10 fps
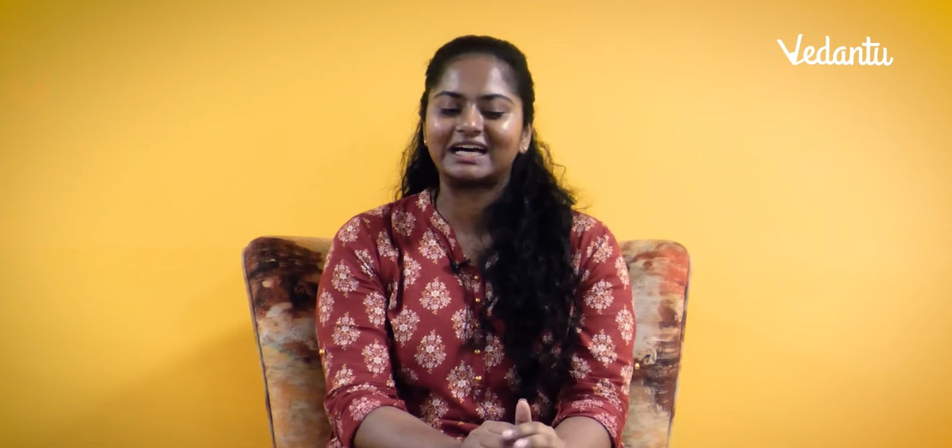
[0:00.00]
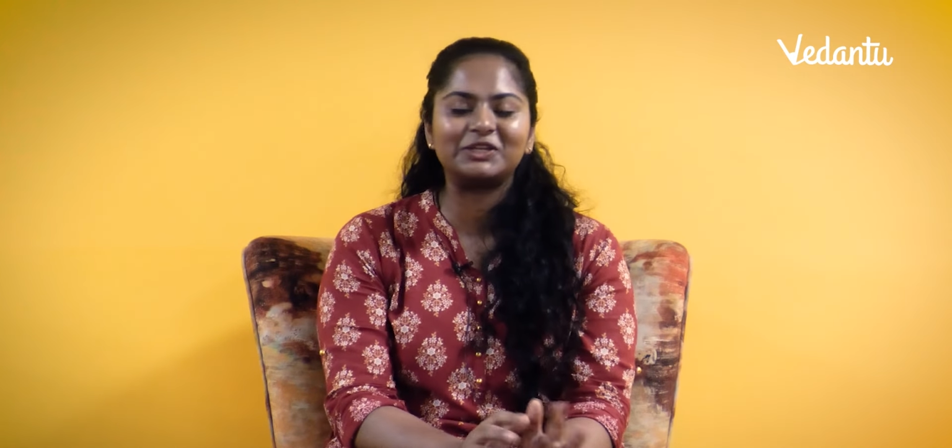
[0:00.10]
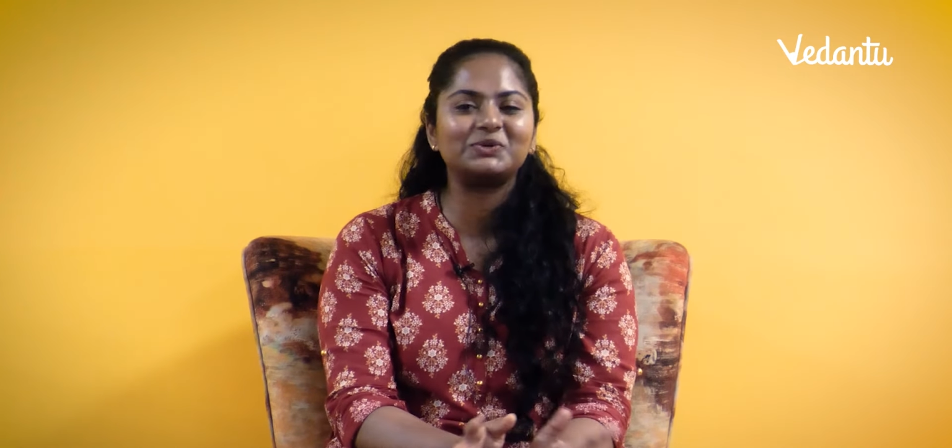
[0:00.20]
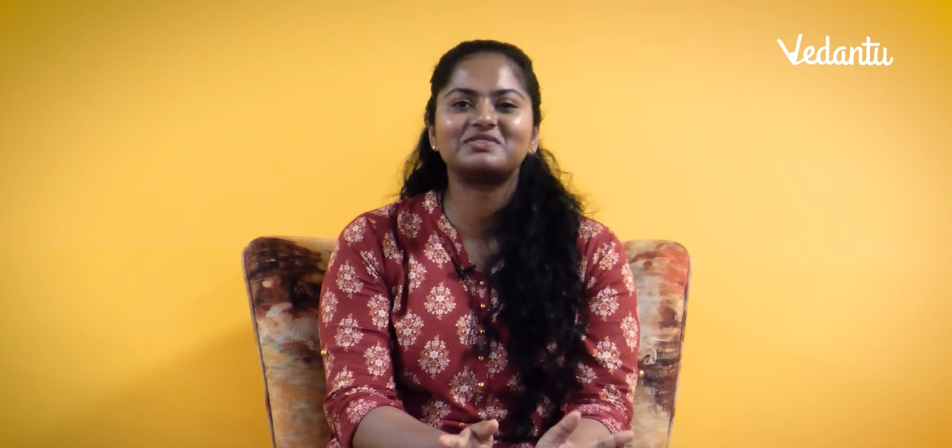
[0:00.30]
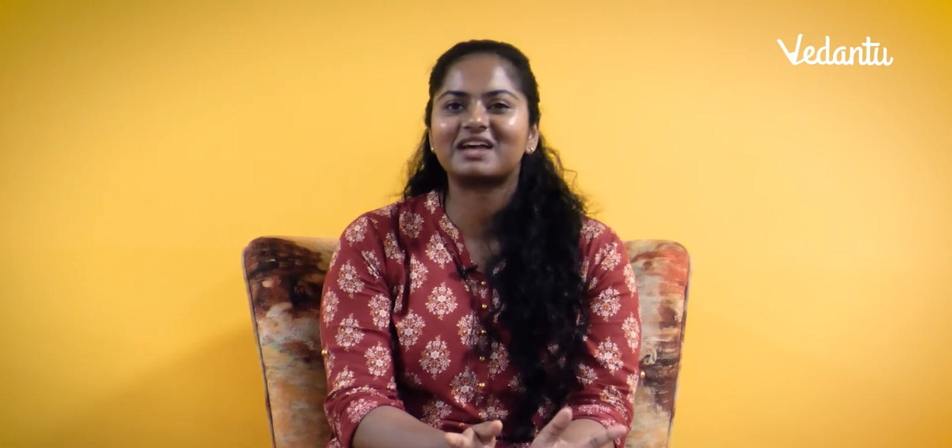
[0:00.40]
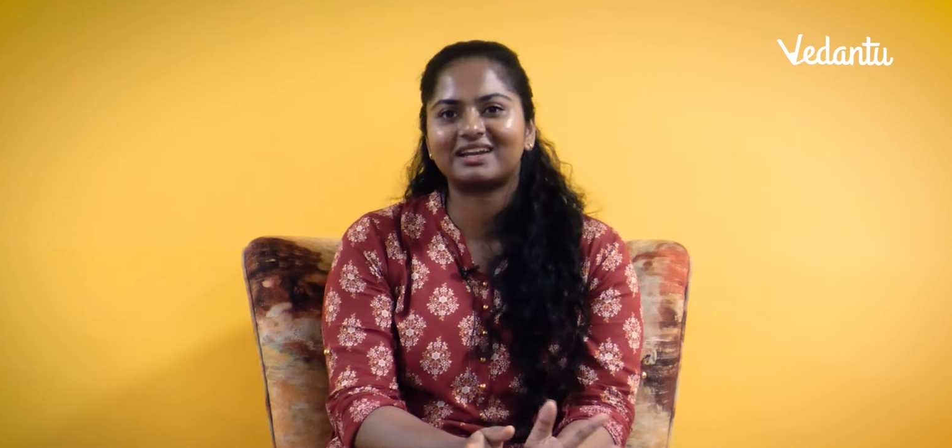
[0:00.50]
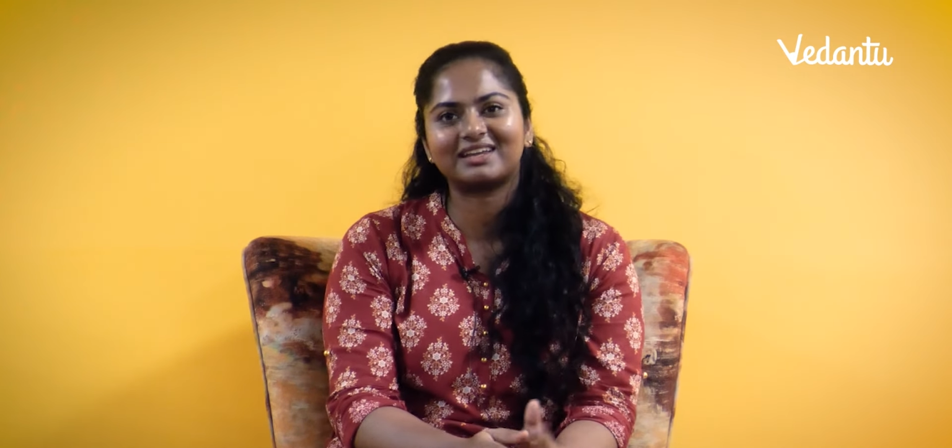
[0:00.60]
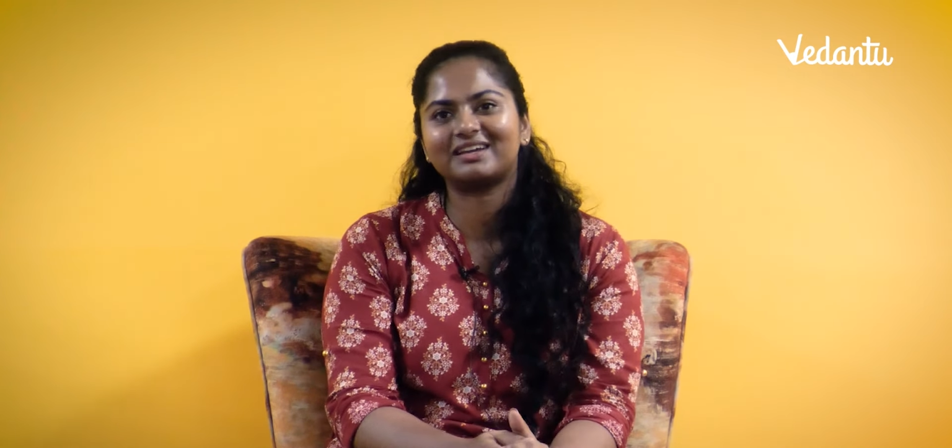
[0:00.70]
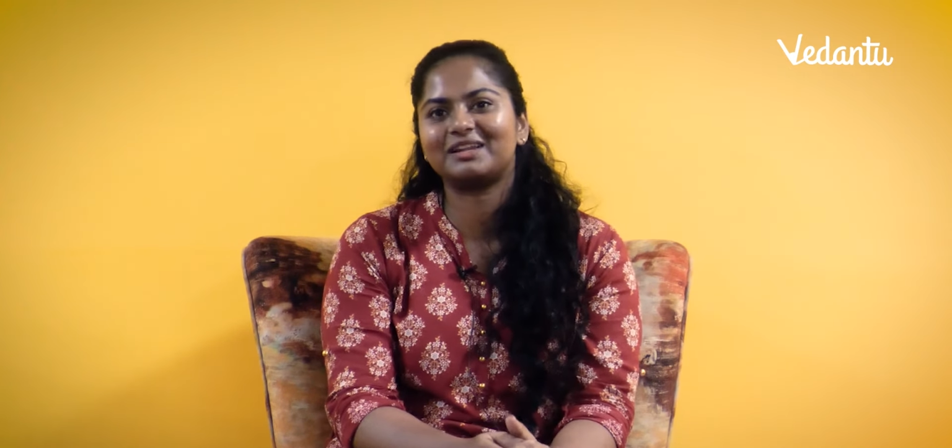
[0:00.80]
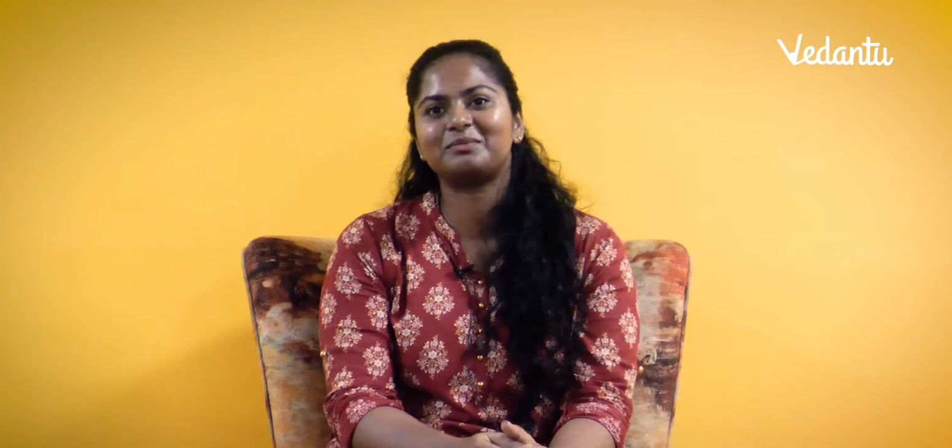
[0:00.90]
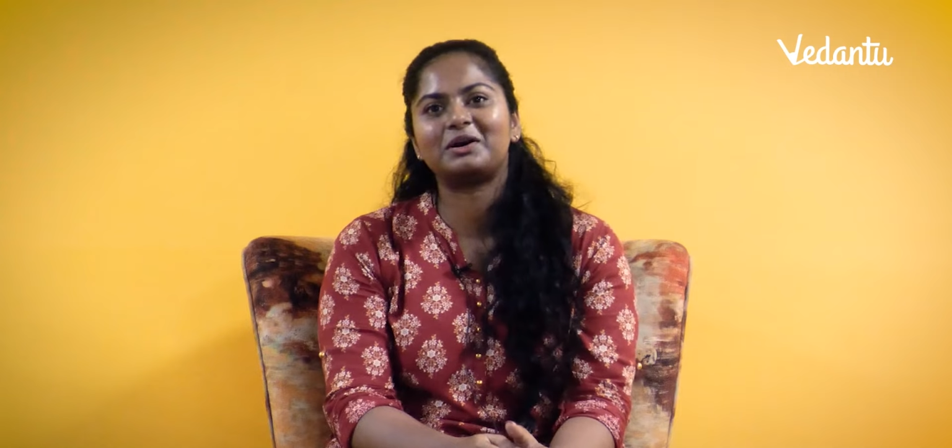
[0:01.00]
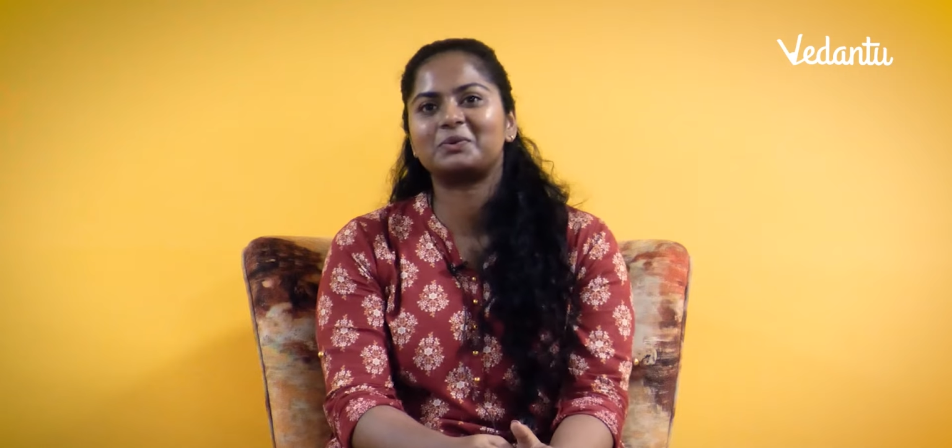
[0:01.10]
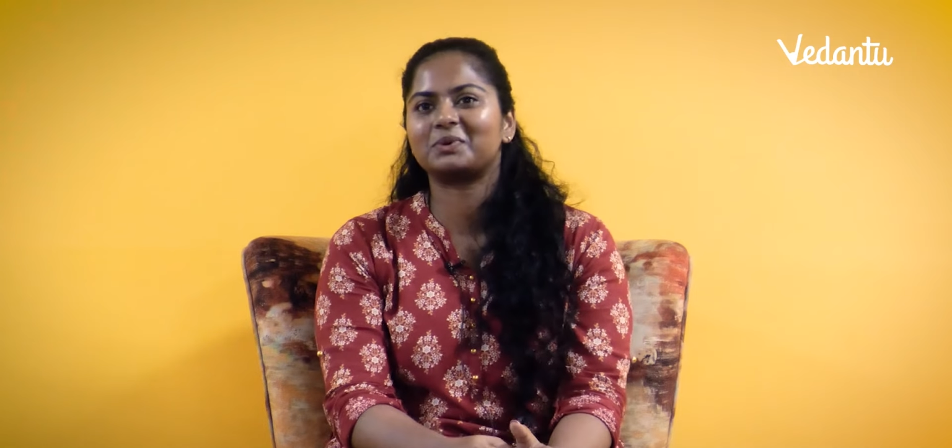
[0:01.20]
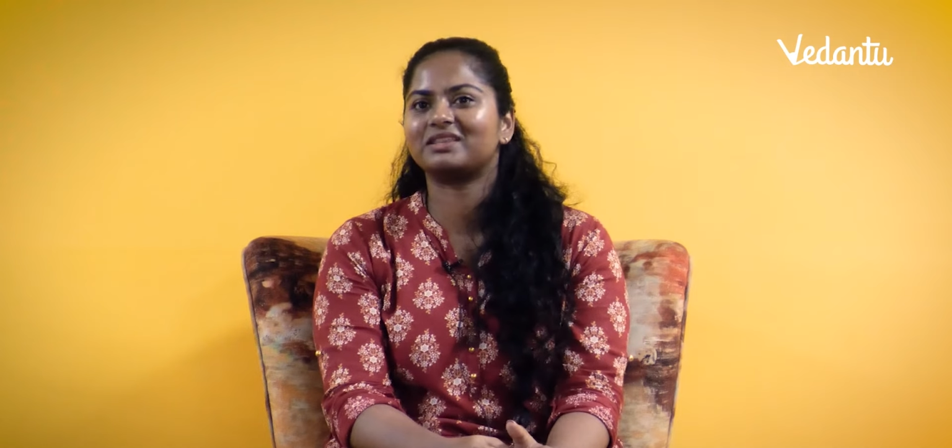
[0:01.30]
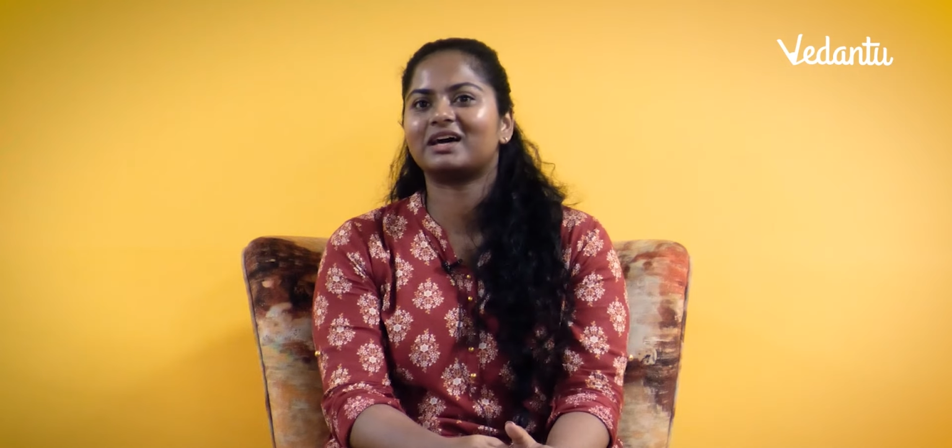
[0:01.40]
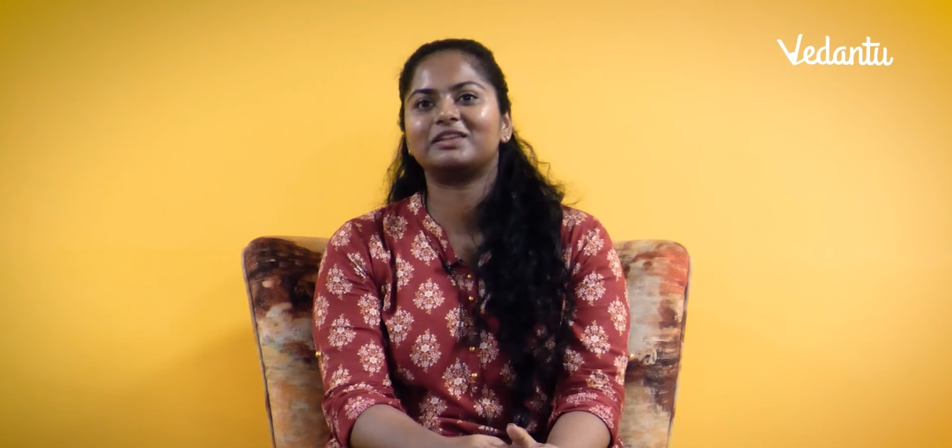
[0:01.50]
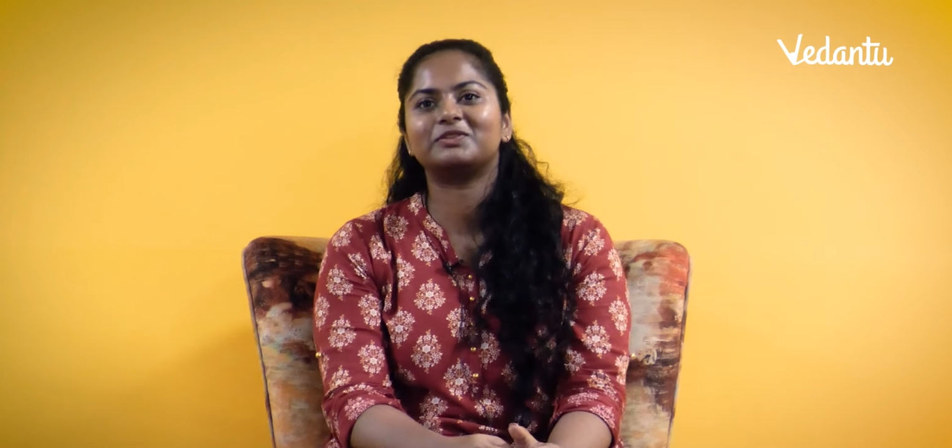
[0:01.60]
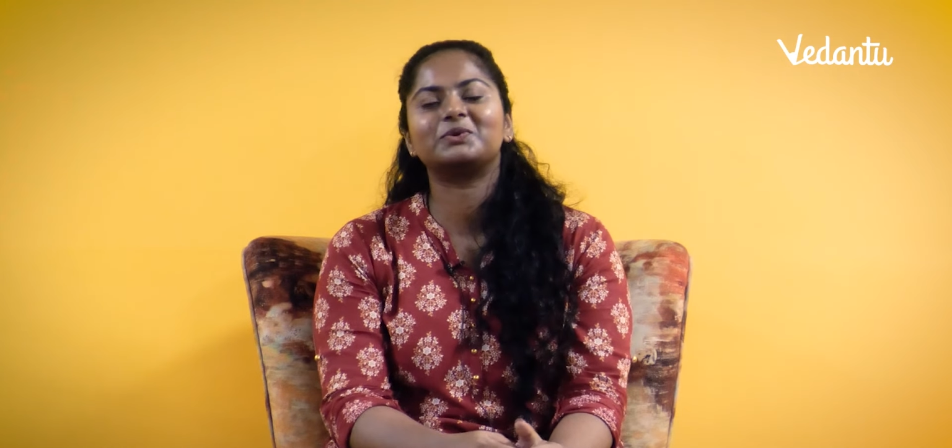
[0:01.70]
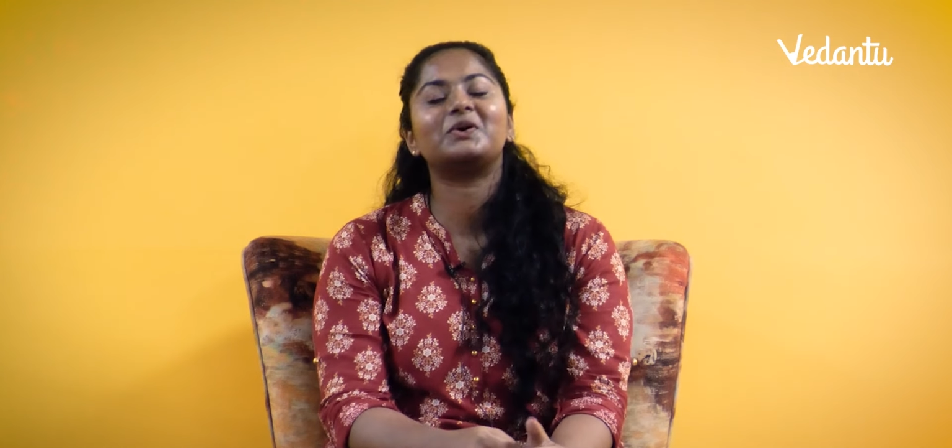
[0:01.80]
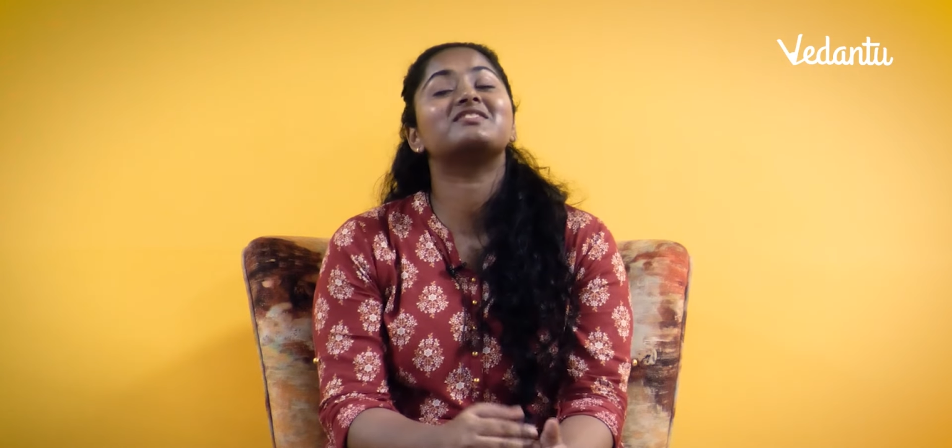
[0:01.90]
a news article about
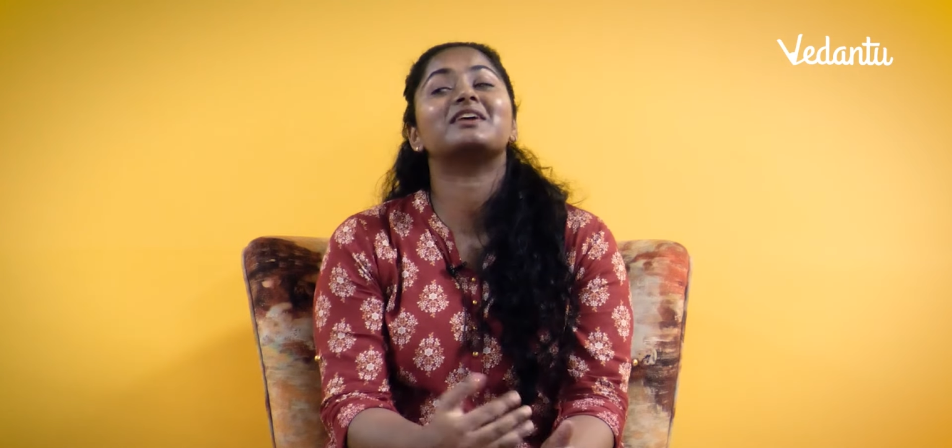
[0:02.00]
Vedantu or